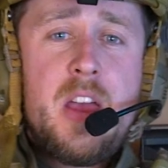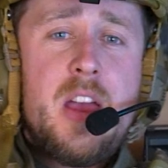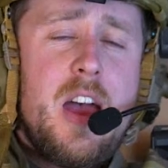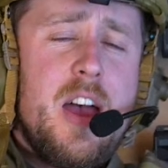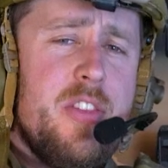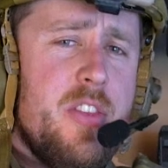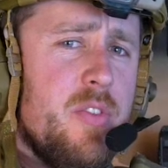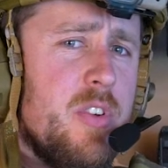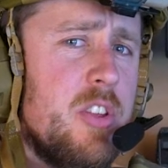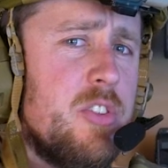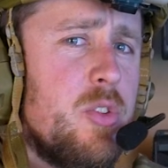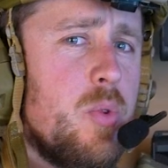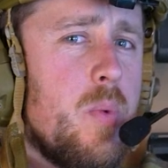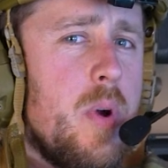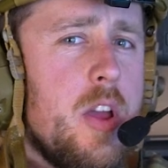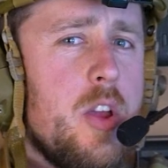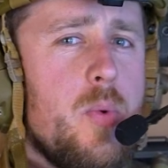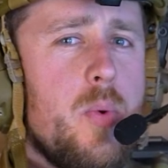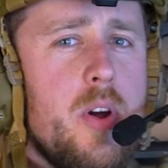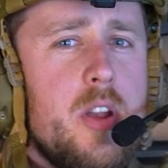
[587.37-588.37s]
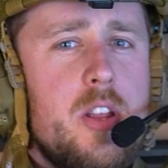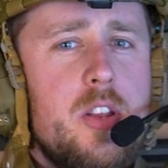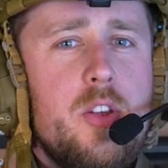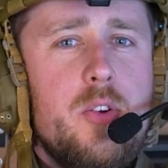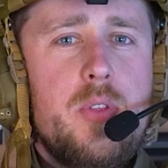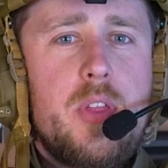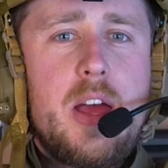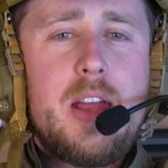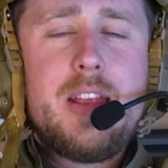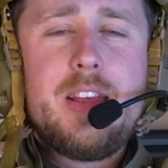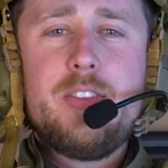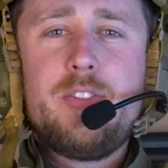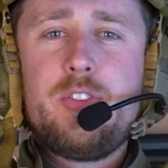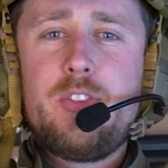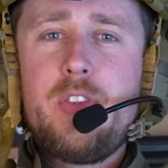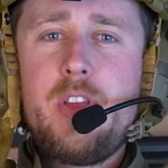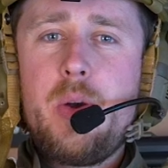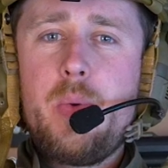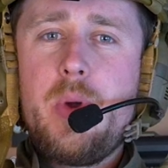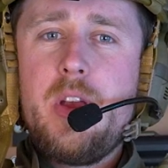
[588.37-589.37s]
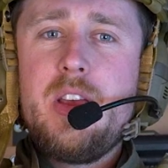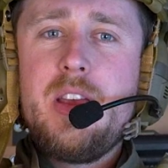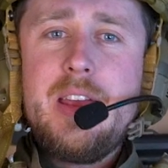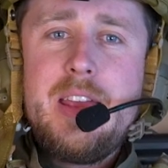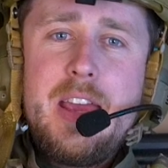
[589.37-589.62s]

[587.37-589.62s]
And the reason why you want to do that is so that way you can